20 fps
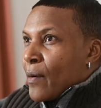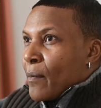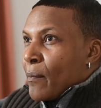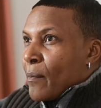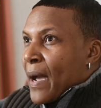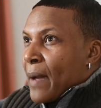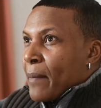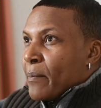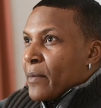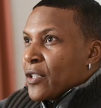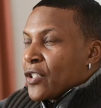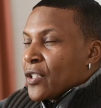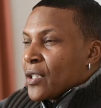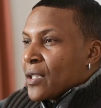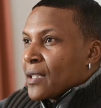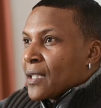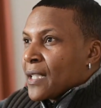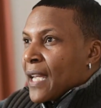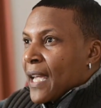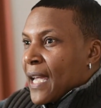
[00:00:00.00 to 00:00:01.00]
my
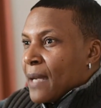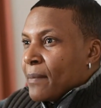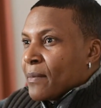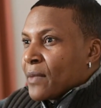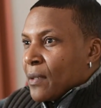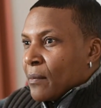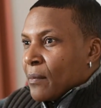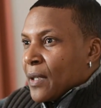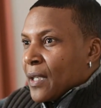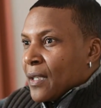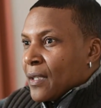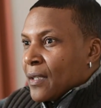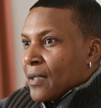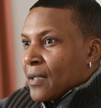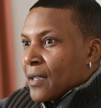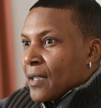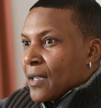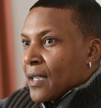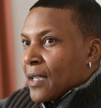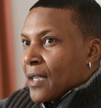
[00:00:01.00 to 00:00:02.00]
mission came to me,
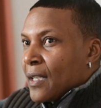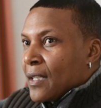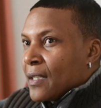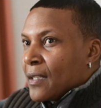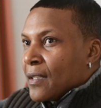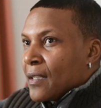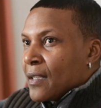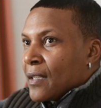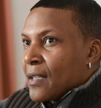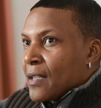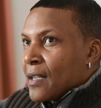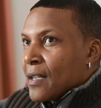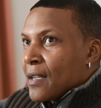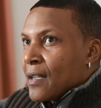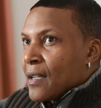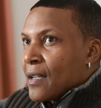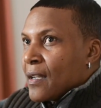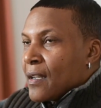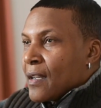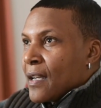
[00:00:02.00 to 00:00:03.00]

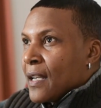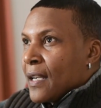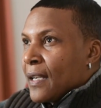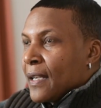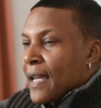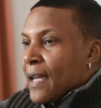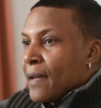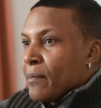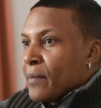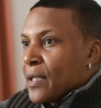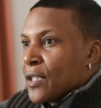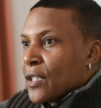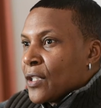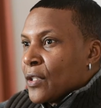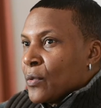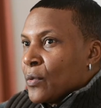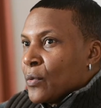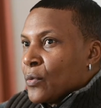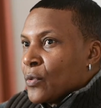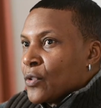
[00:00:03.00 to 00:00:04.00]
and it led me
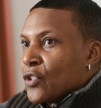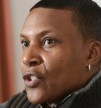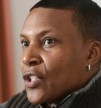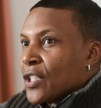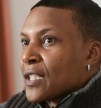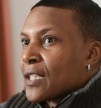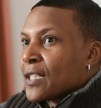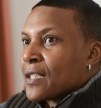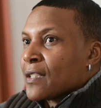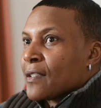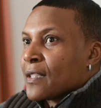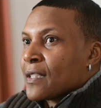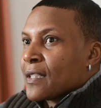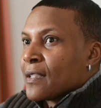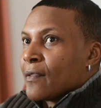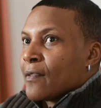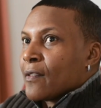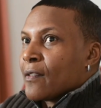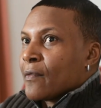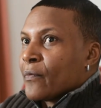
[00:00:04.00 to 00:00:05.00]
to just
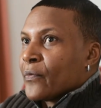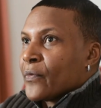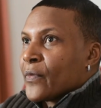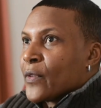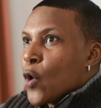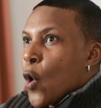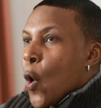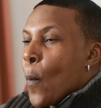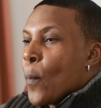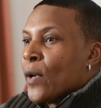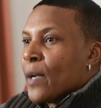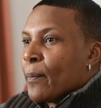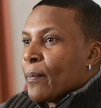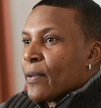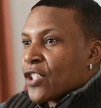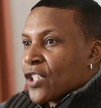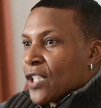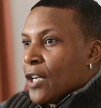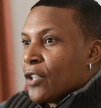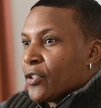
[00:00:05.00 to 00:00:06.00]
open up a
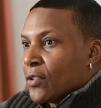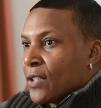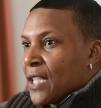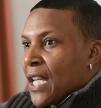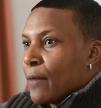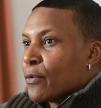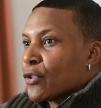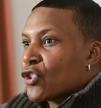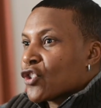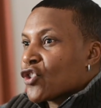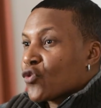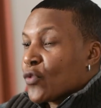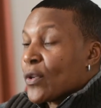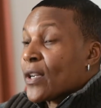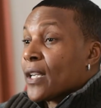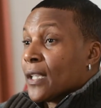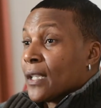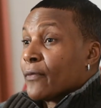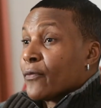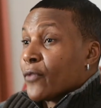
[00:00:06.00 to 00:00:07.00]
shelter that was
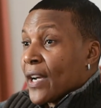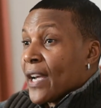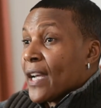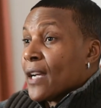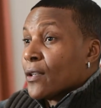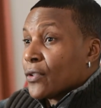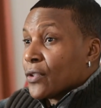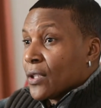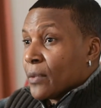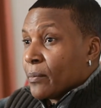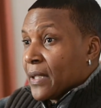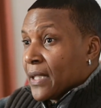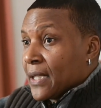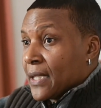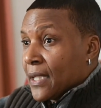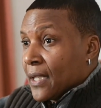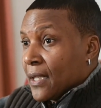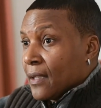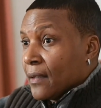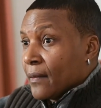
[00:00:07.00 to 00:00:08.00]
strictly for
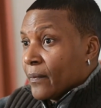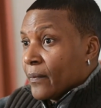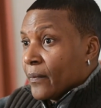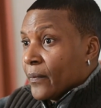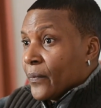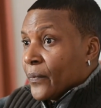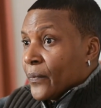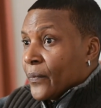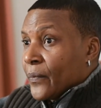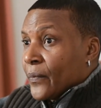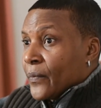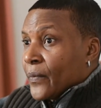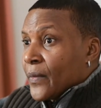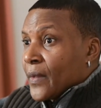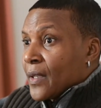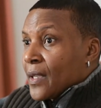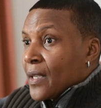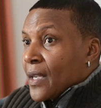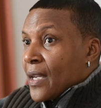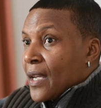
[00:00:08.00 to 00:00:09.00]
LGBT.
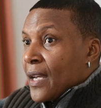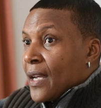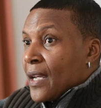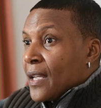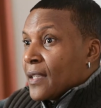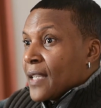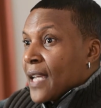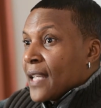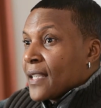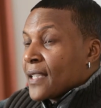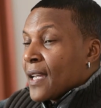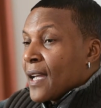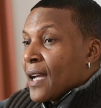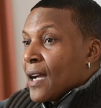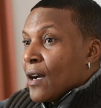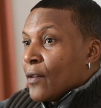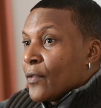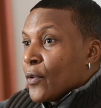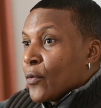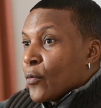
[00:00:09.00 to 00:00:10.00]
And that's
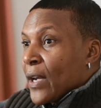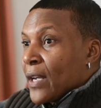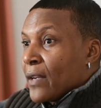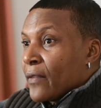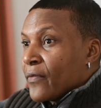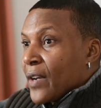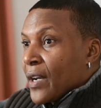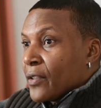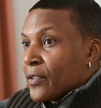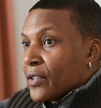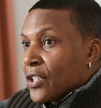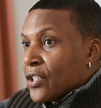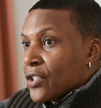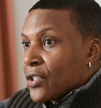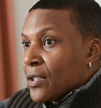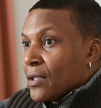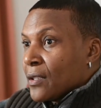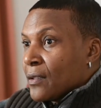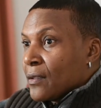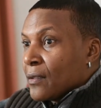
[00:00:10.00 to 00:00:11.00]
how the R.A.I.N
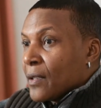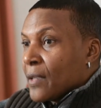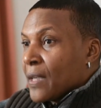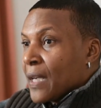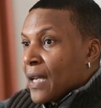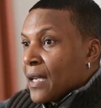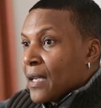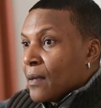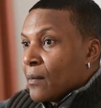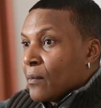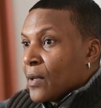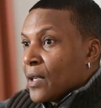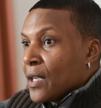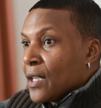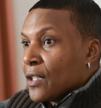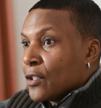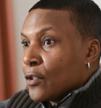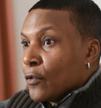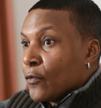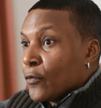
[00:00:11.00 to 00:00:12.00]
Foundation came
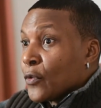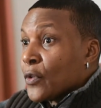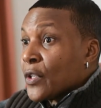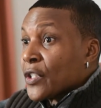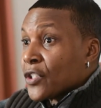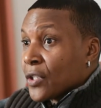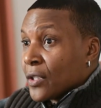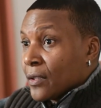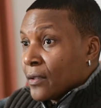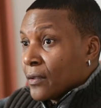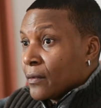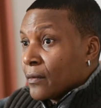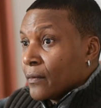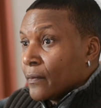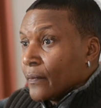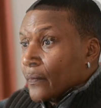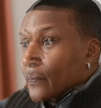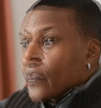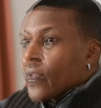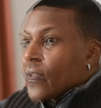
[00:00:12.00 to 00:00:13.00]
into fruition.
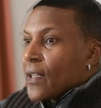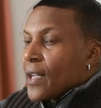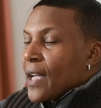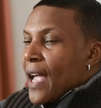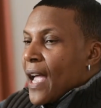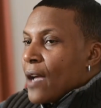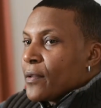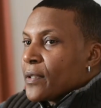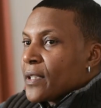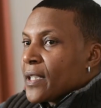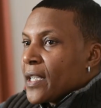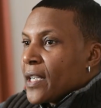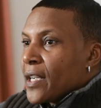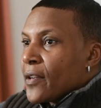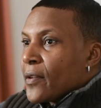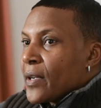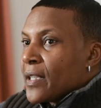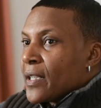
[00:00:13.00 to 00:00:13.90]
The house here